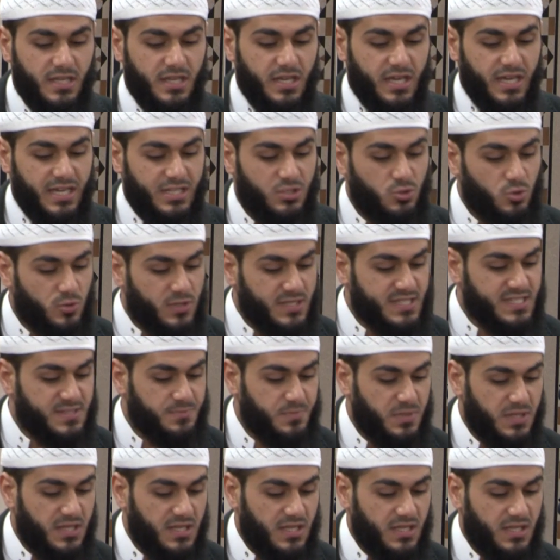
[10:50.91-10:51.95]
He took a
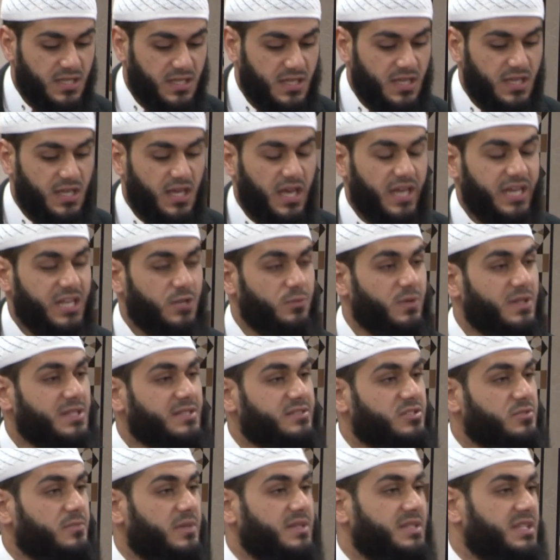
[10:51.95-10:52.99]
spear and he went
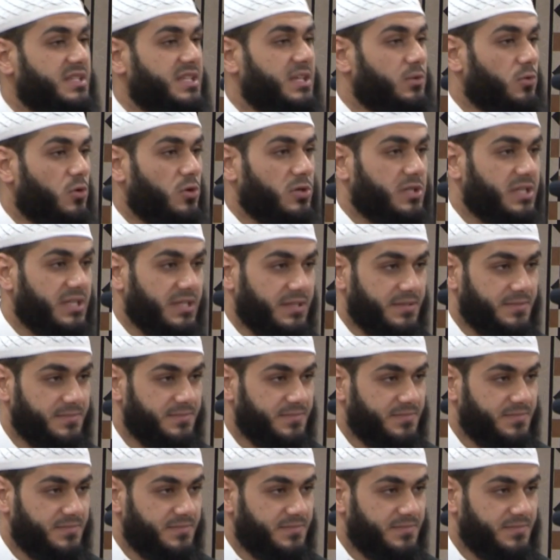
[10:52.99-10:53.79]
to Medina walking.